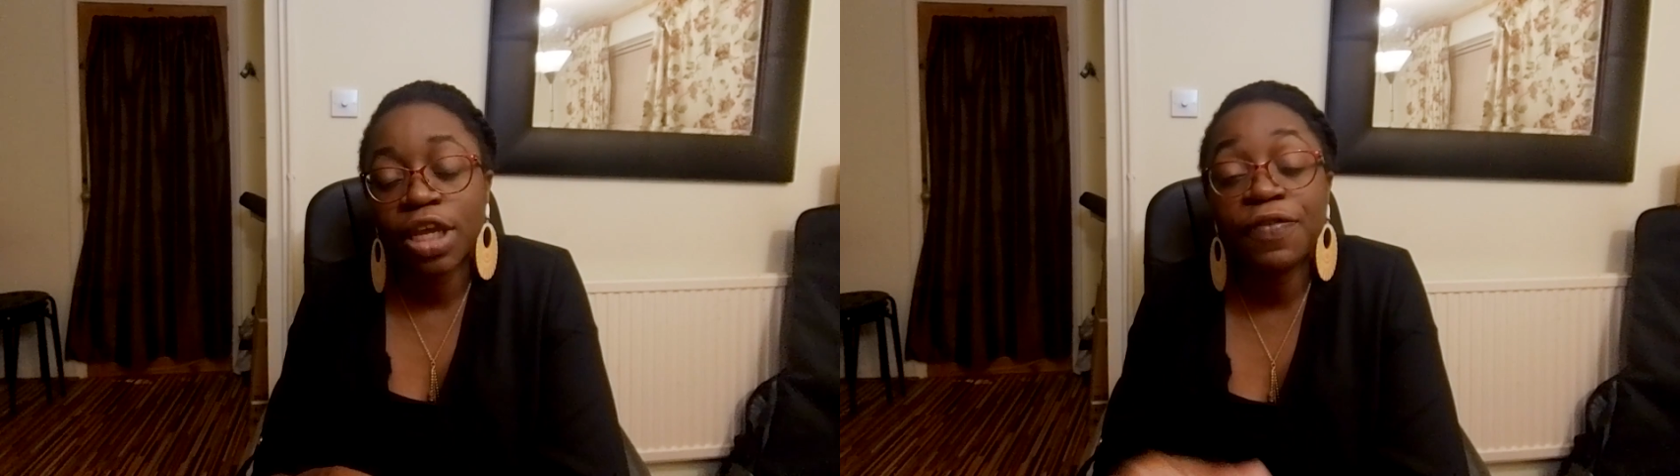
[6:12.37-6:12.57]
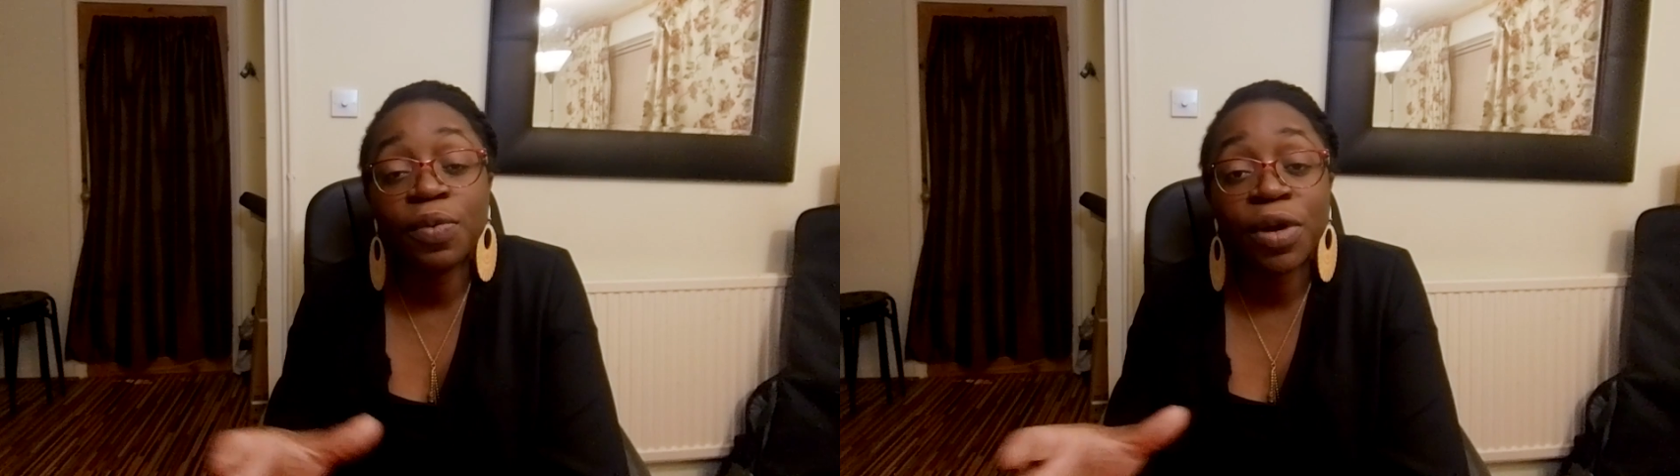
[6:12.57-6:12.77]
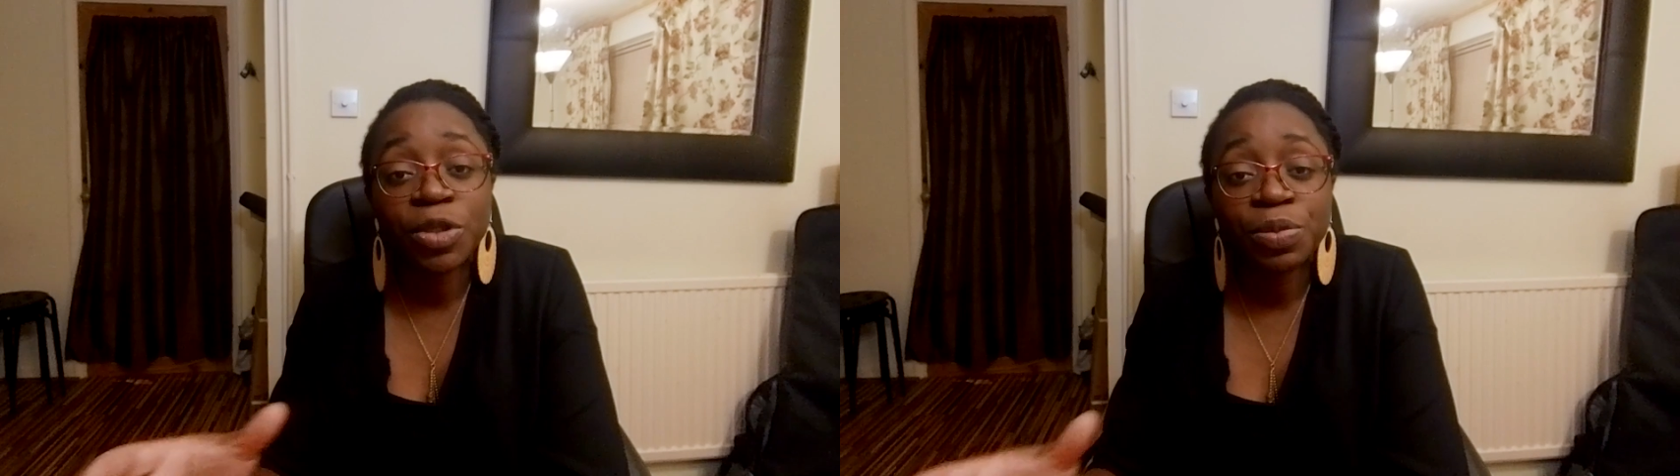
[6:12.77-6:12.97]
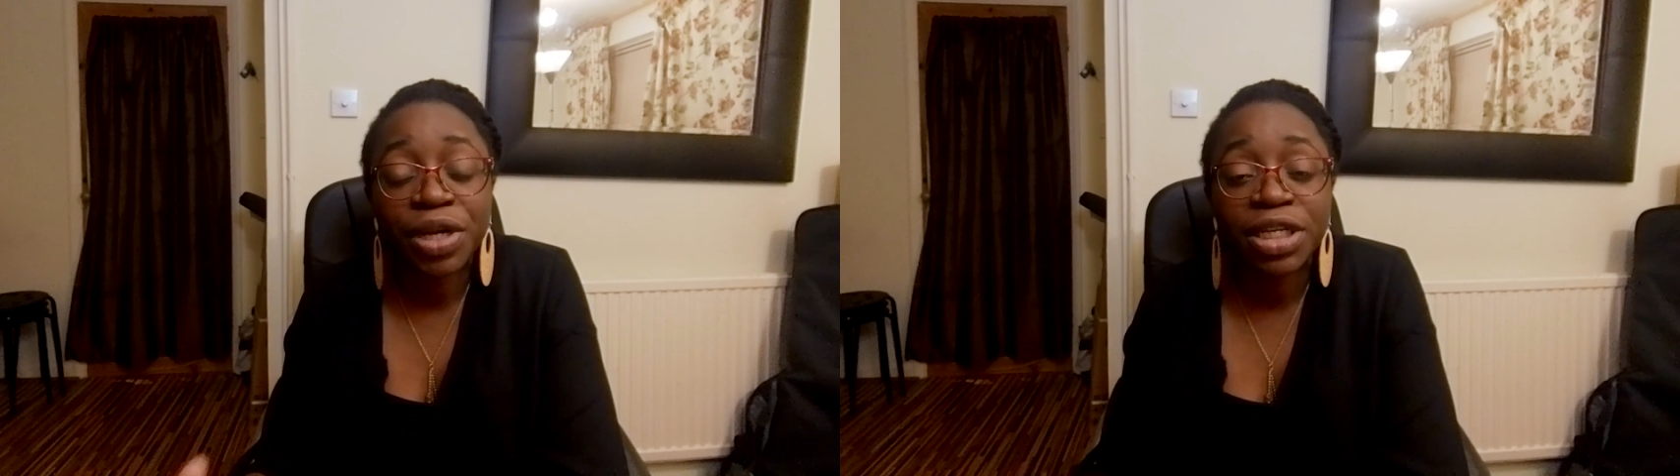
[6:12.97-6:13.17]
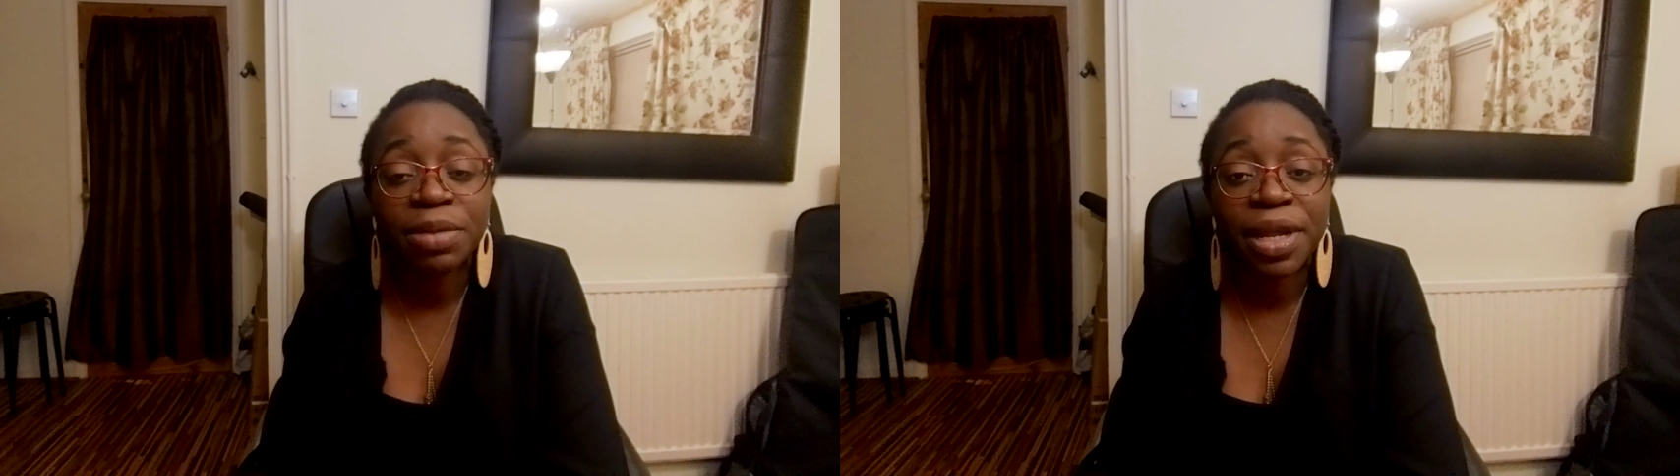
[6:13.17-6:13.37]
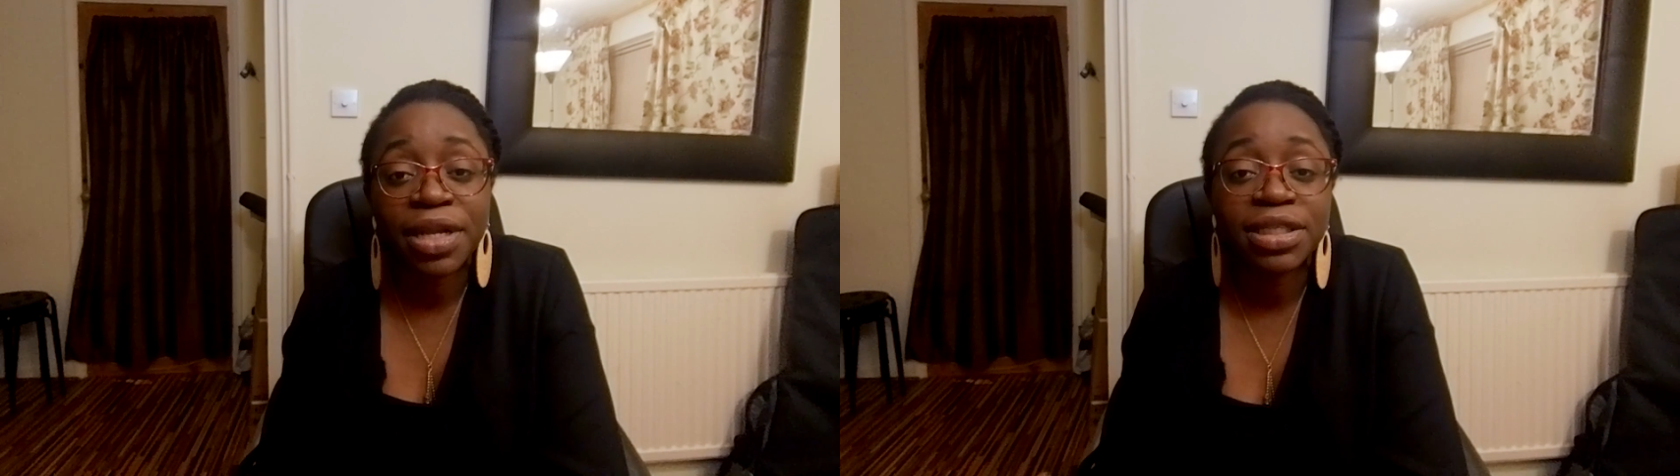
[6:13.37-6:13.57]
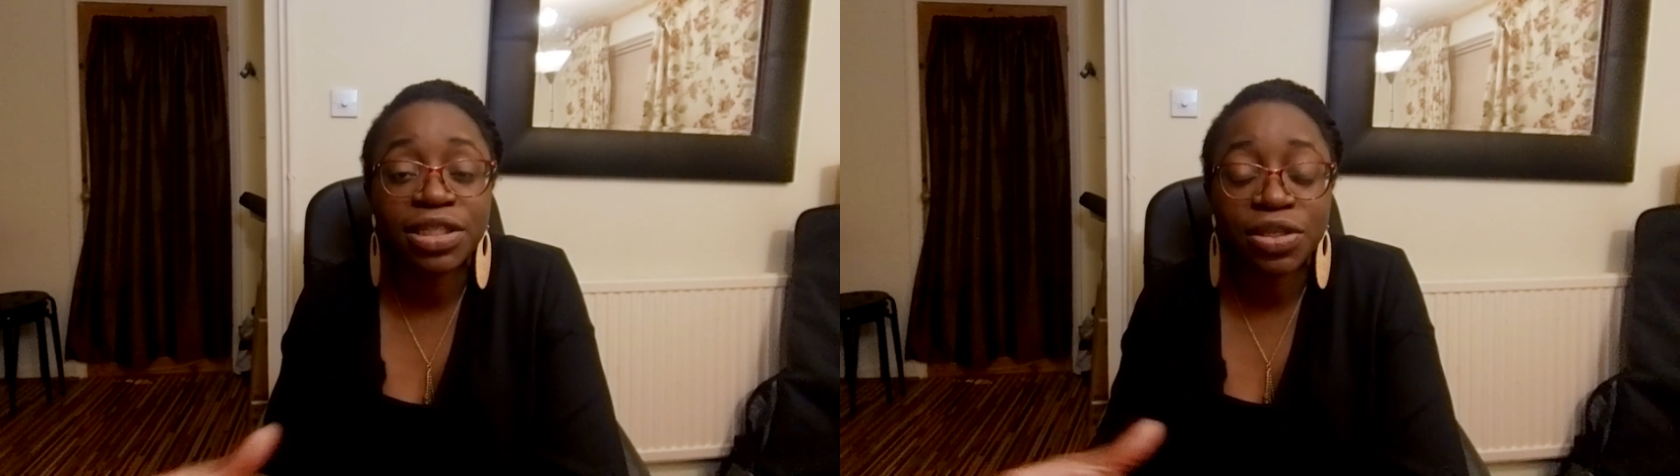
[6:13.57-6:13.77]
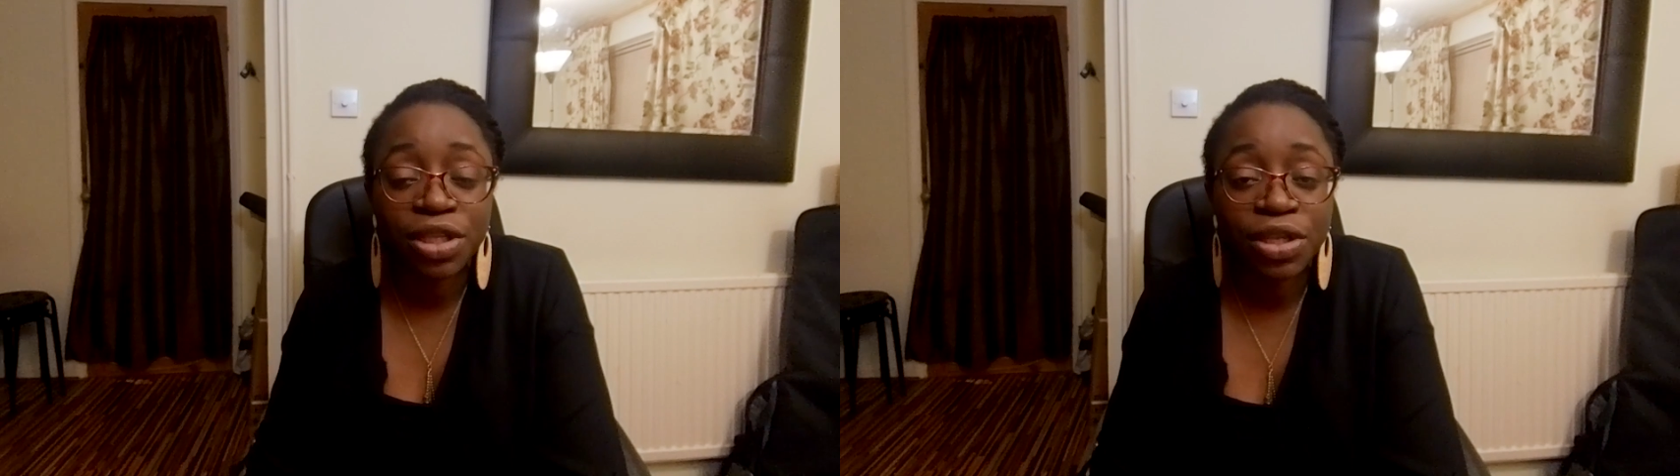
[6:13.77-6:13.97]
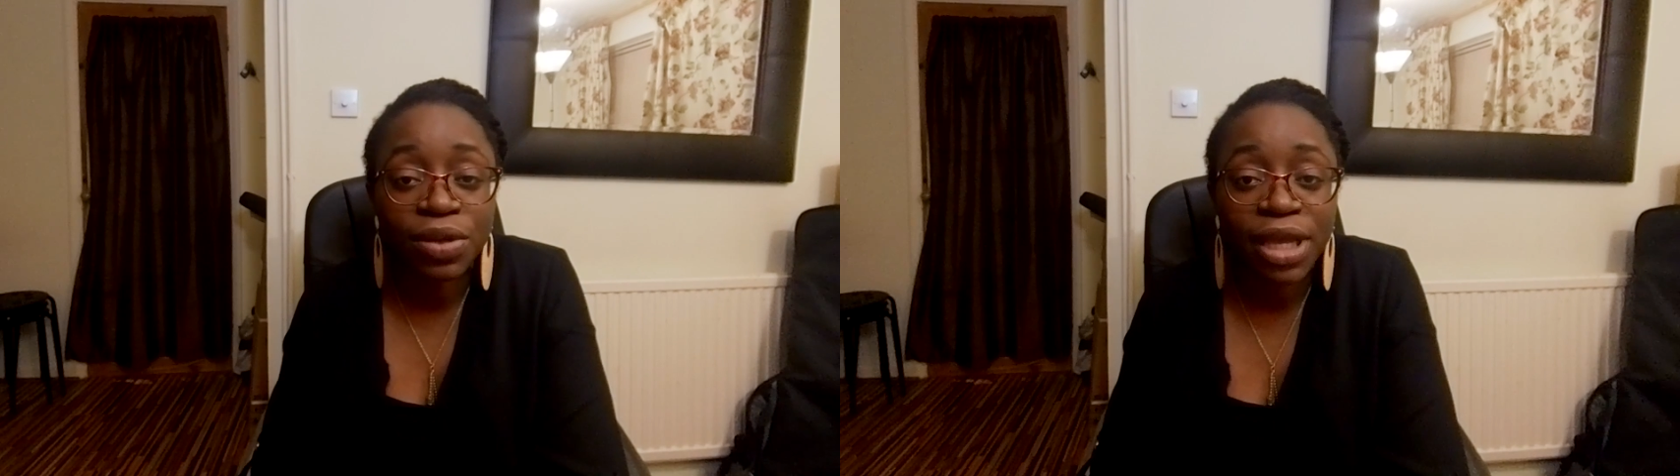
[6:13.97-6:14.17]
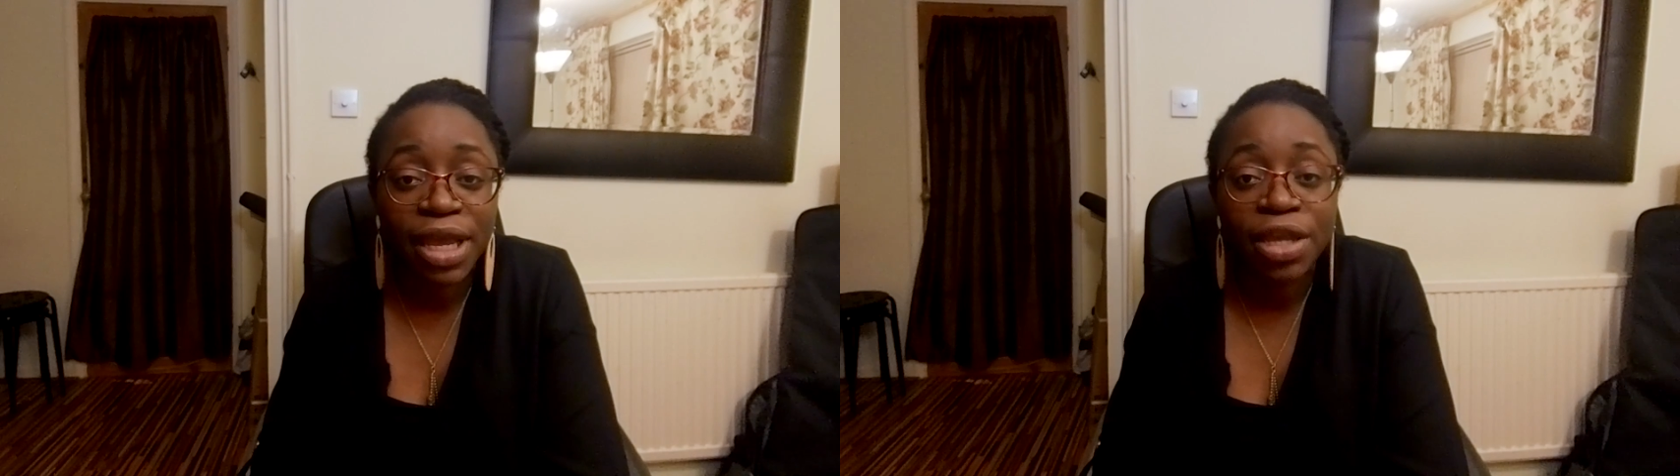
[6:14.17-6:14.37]
If you wanted to bring dependents into
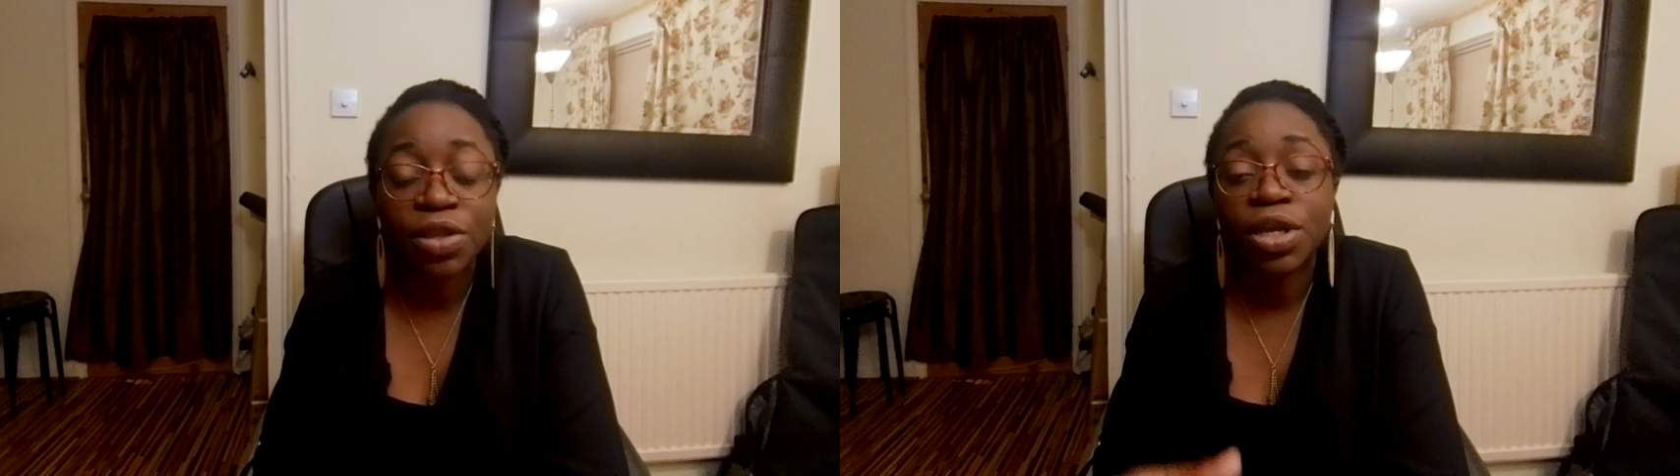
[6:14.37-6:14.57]
the UK,